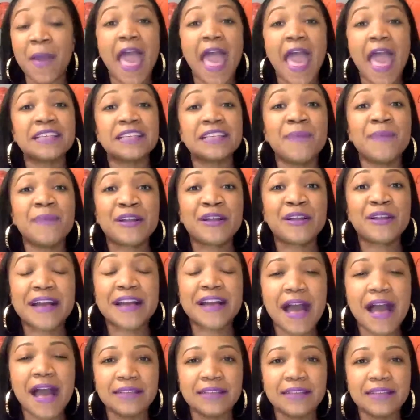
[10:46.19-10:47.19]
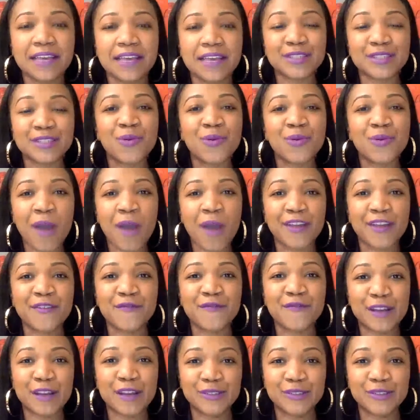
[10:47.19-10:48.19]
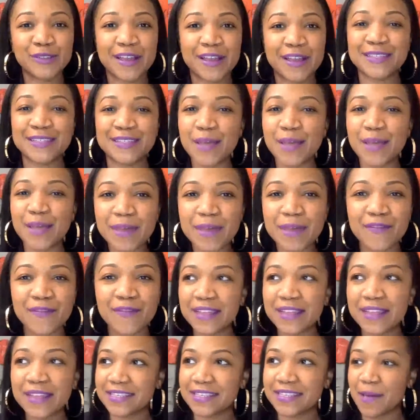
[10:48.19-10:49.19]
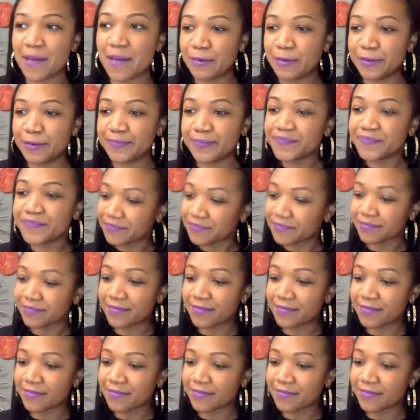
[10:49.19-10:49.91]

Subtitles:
has better context to why you're frustrated. So let me give you an example.